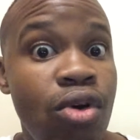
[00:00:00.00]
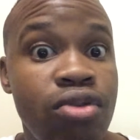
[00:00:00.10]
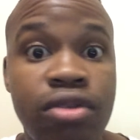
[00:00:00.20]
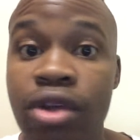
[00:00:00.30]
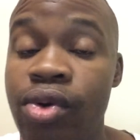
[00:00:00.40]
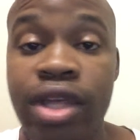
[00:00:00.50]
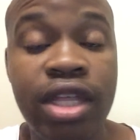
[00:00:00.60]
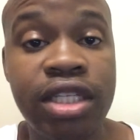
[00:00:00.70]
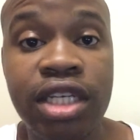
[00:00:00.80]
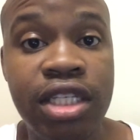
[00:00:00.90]
Yo, the way
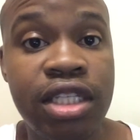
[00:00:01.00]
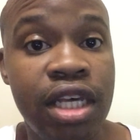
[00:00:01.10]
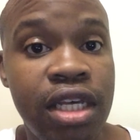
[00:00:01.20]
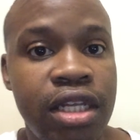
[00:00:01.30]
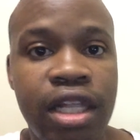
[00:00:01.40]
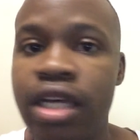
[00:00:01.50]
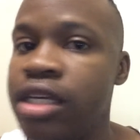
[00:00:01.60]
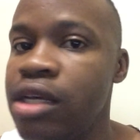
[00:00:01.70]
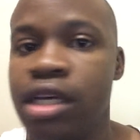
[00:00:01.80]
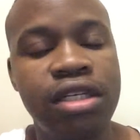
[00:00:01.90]
they taste, eh?
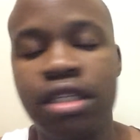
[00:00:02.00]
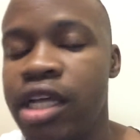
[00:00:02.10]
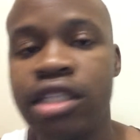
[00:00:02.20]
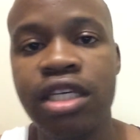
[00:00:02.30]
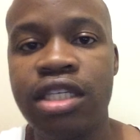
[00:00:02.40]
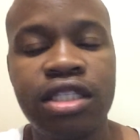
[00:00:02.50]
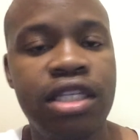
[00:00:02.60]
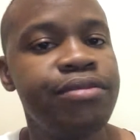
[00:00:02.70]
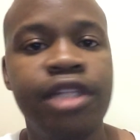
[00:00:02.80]
Like, yeah, that taste,